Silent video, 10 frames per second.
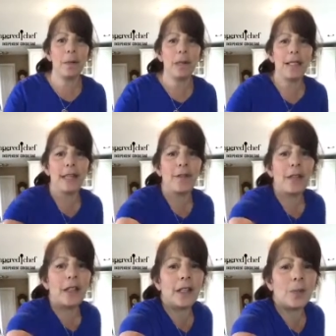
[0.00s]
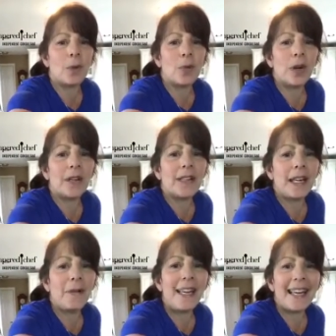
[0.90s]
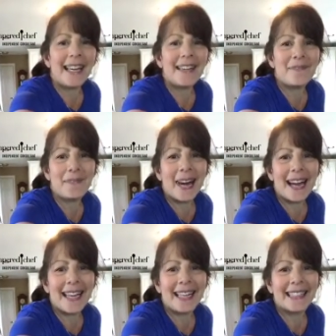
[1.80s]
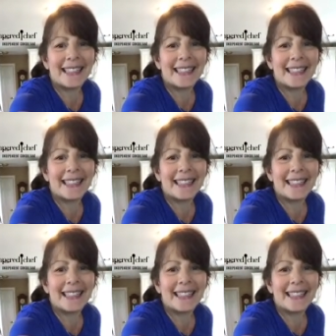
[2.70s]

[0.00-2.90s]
Be safe on this Memorial Day weekend. Bye.